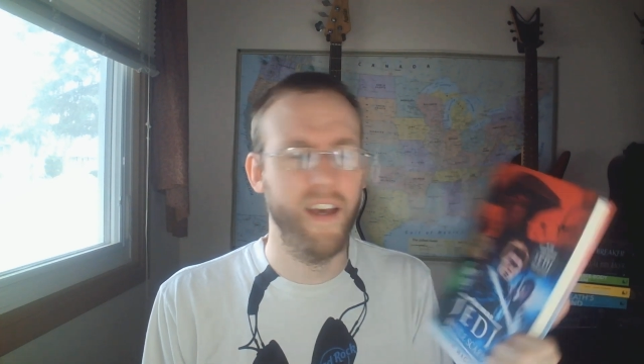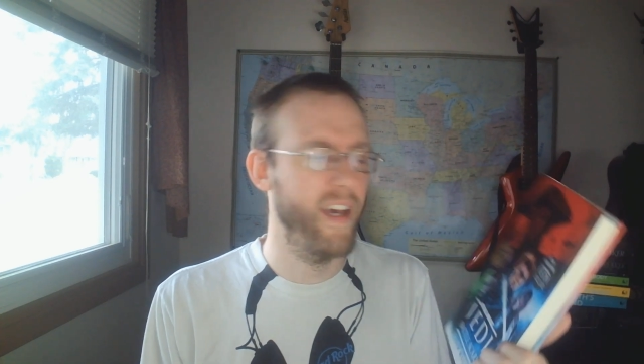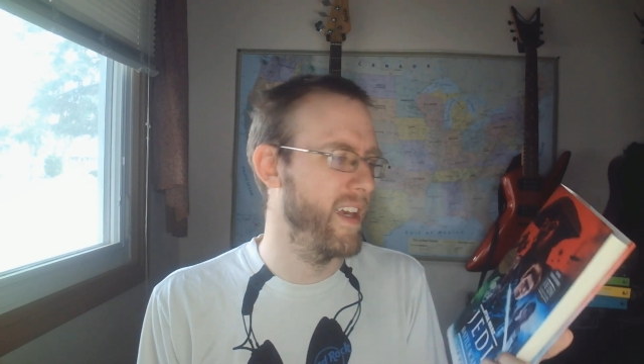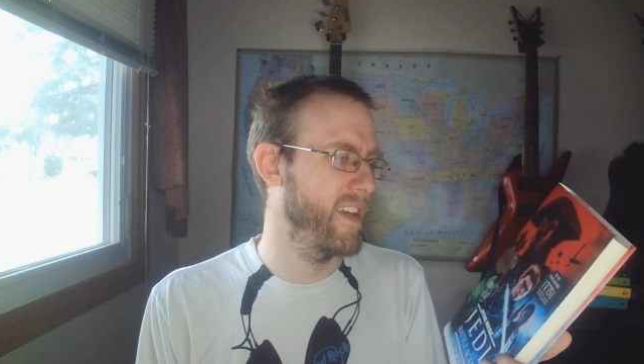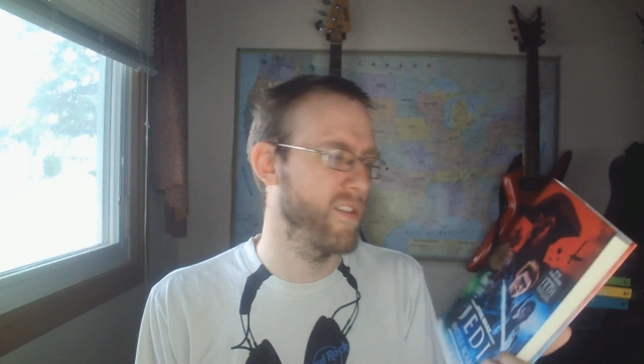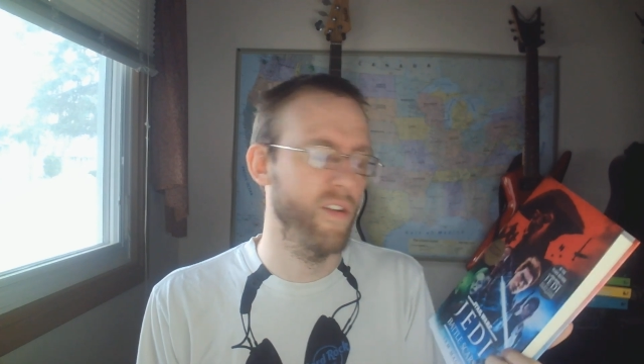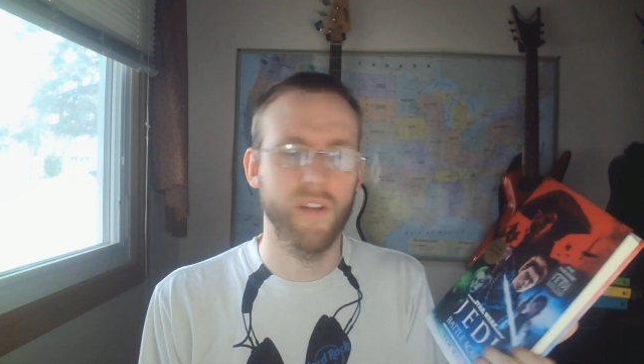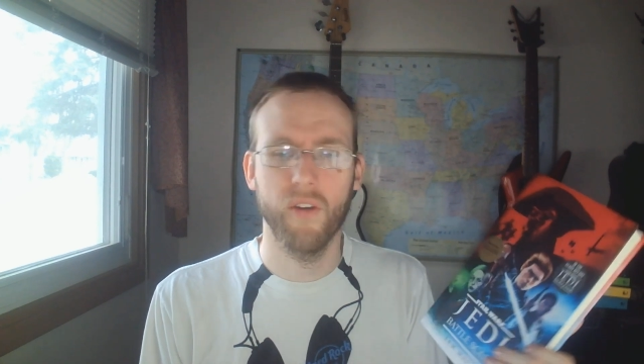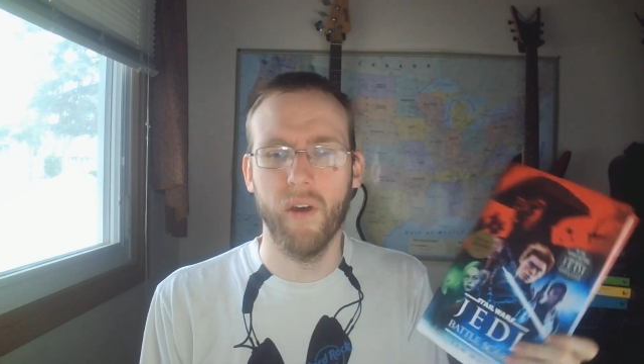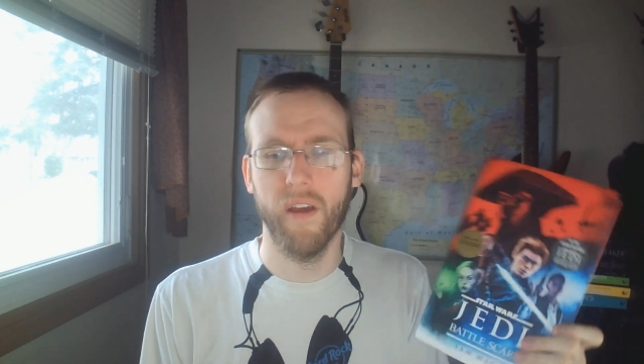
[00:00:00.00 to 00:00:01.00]
I
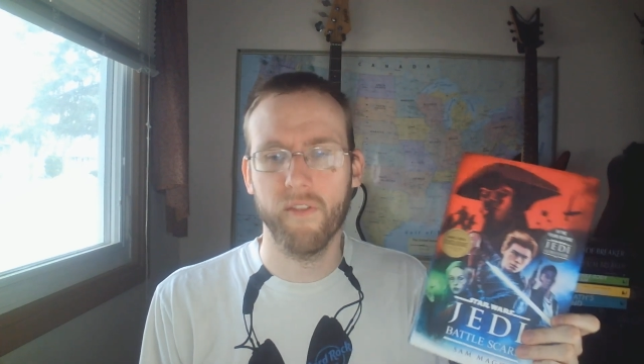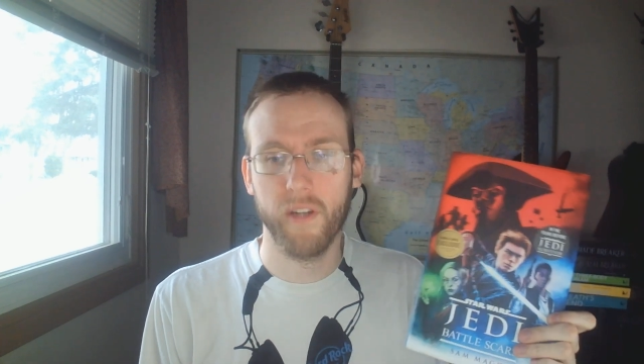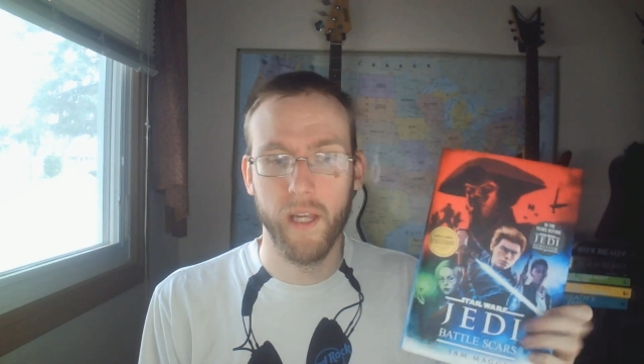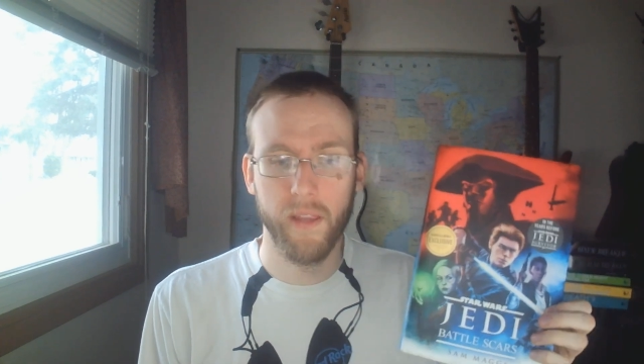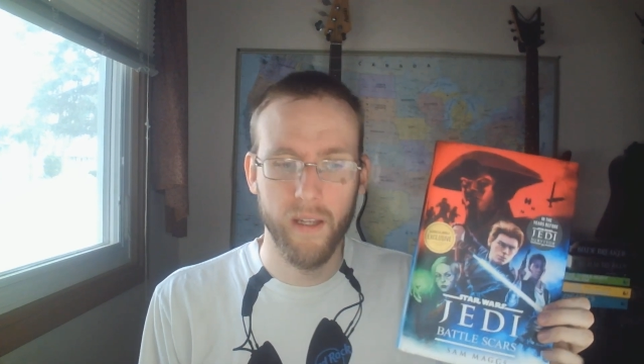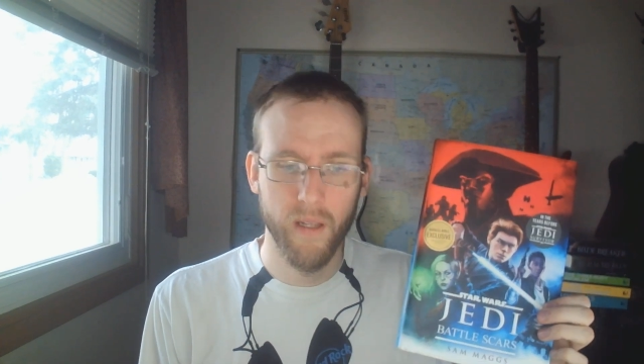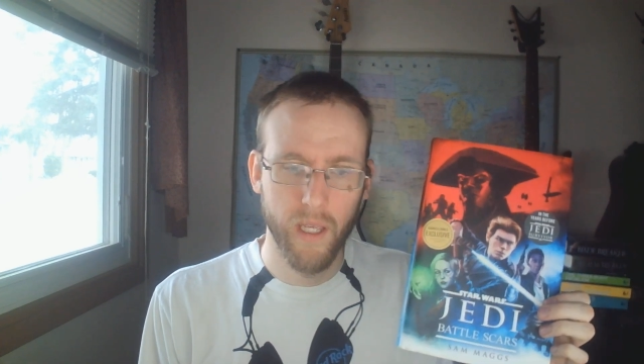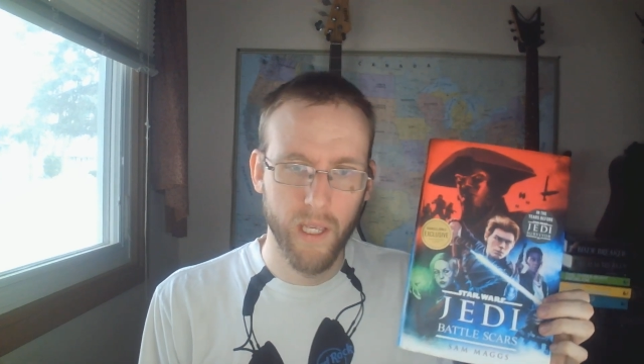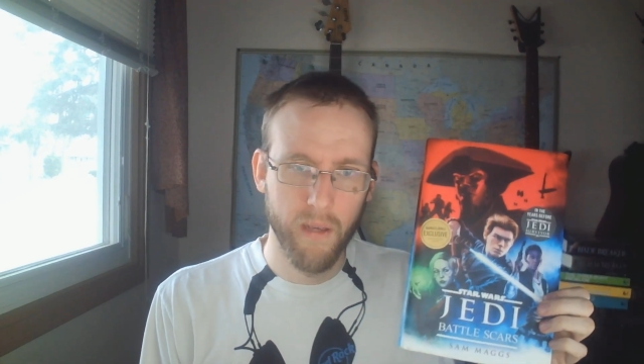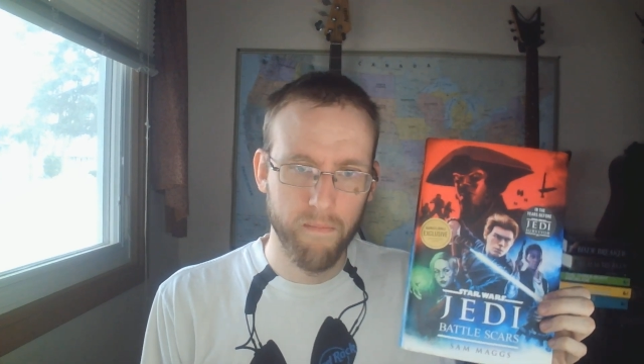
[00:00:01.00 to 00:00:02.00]
don't know why I forgot that.
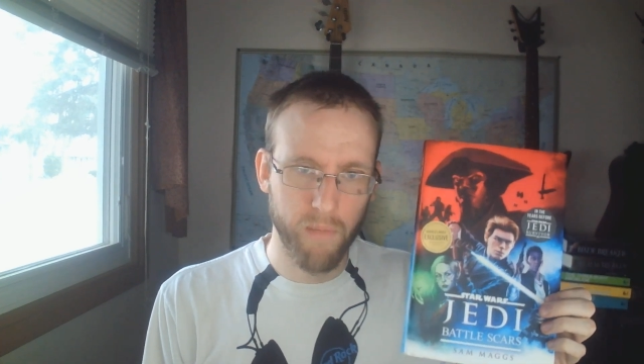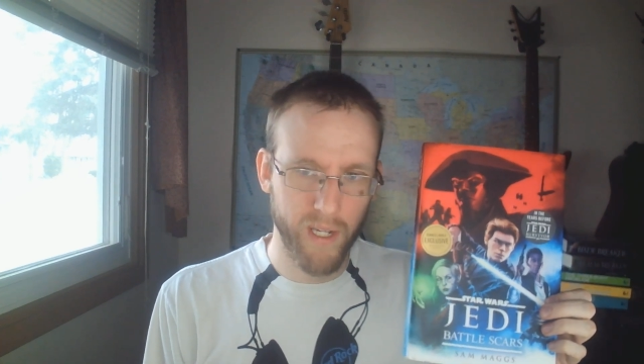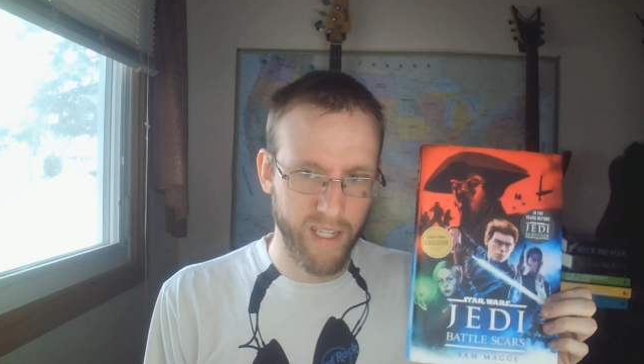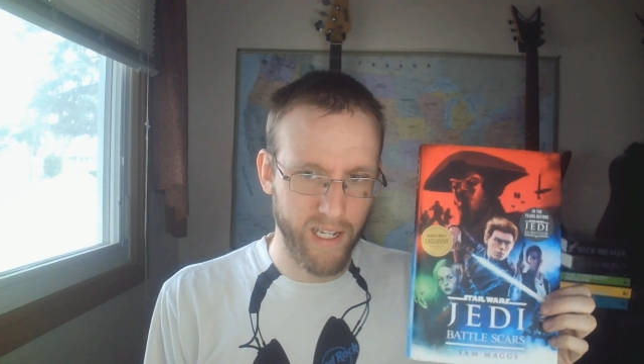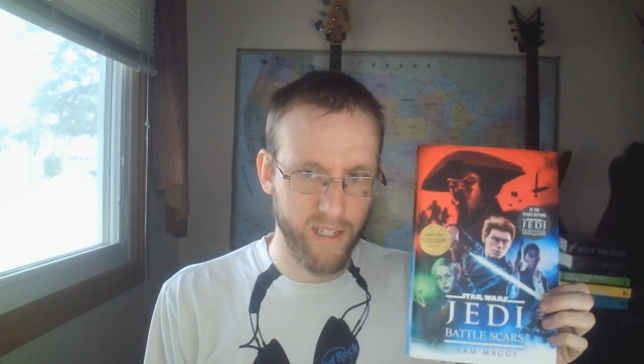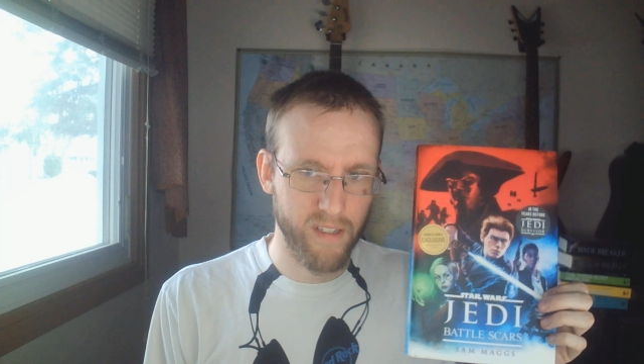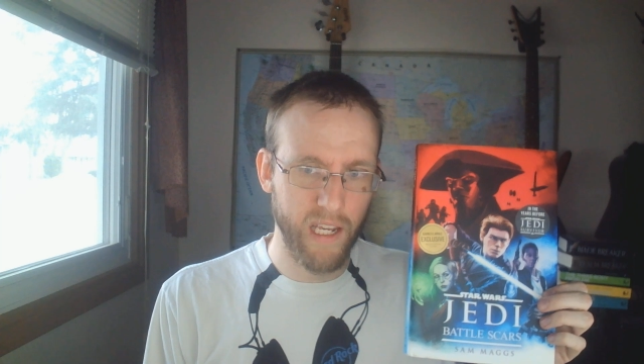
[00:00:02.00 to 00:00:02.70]
But yeah,